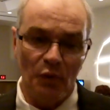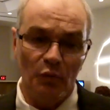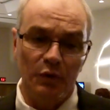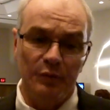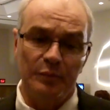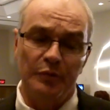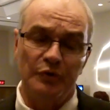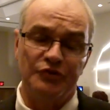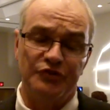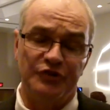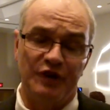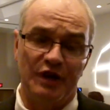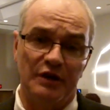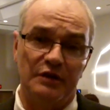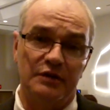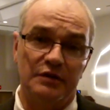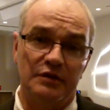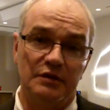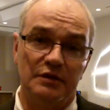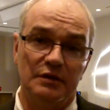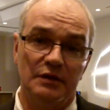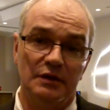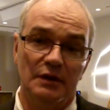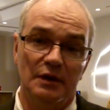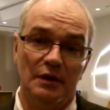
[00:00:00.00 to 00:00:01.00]
We
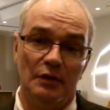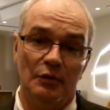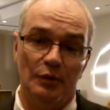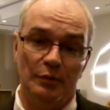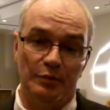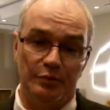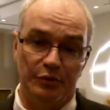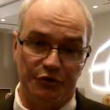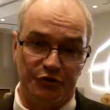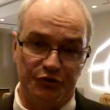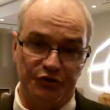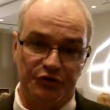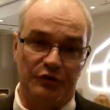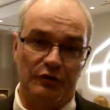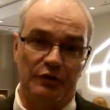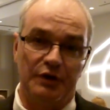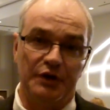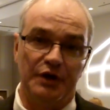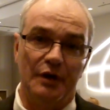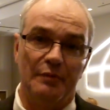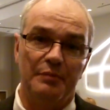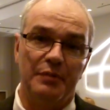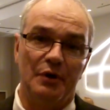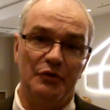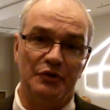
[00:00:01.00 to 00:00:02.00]
project, we put a
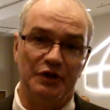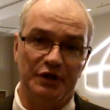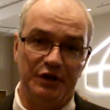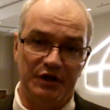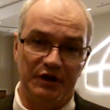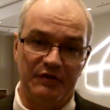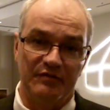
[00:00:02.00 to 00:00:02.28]
screen up on the